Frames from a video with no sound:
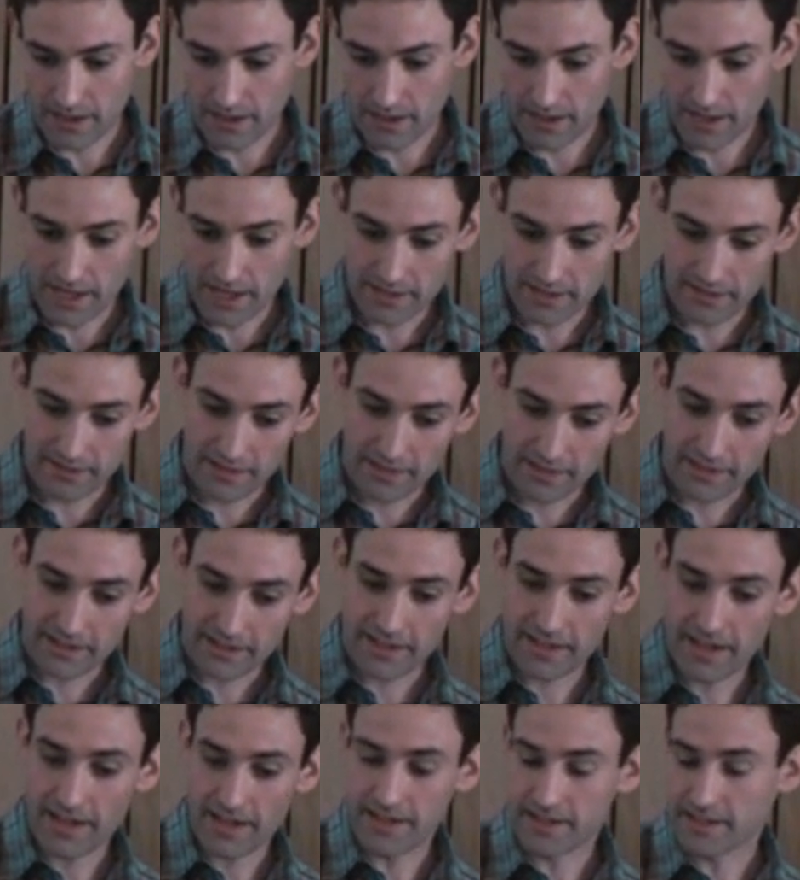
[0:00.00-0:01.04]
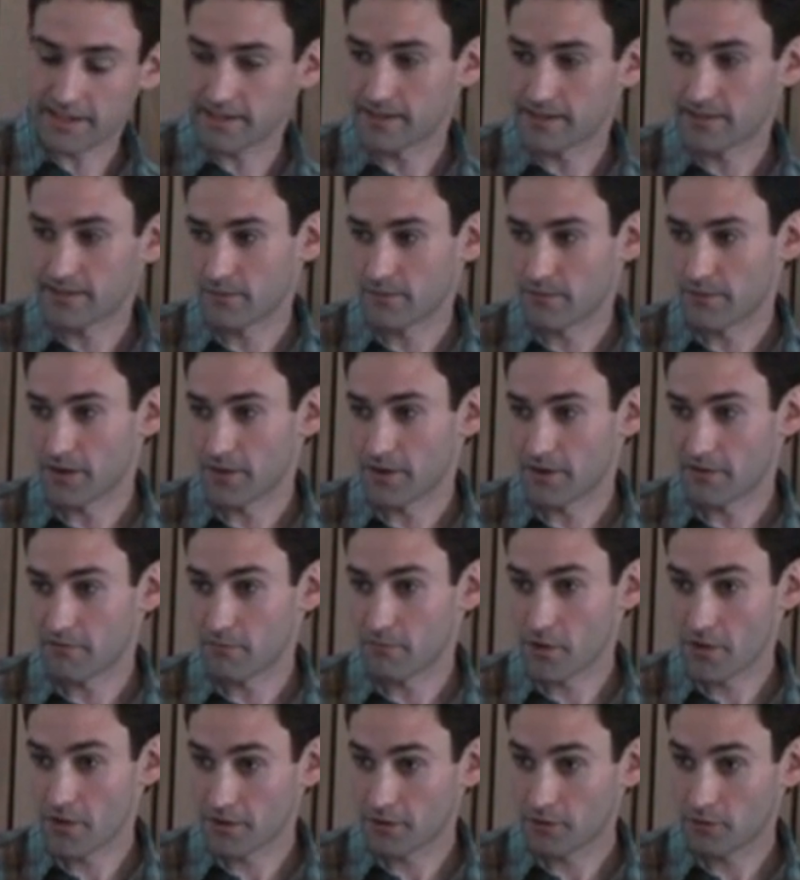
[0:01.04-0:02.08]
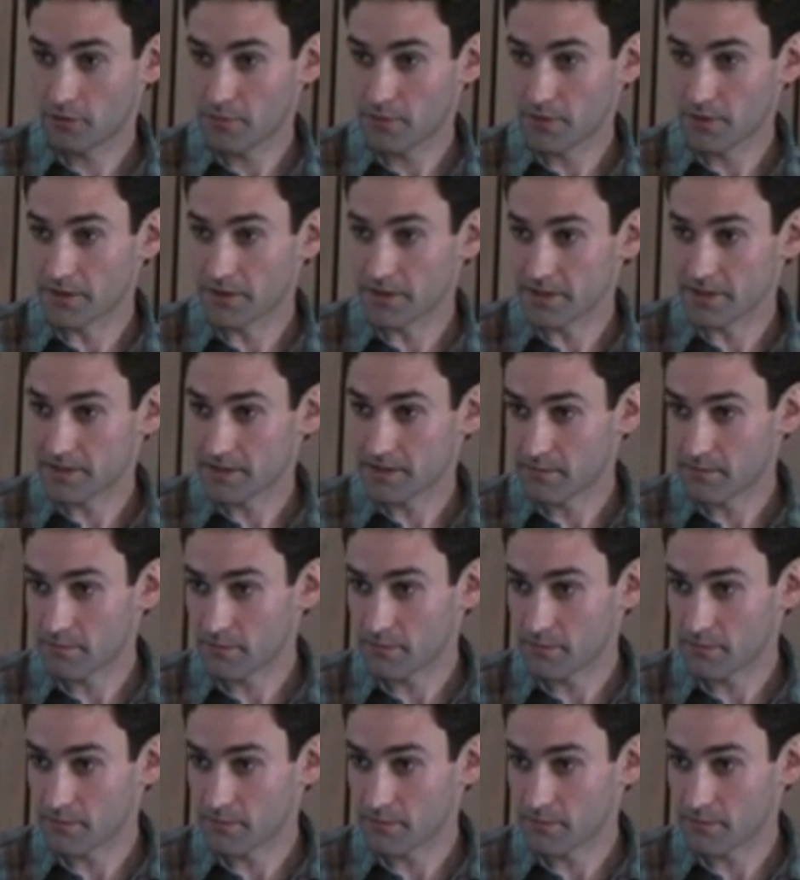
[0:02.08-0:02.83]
handled the case where you have more than 2 bidders,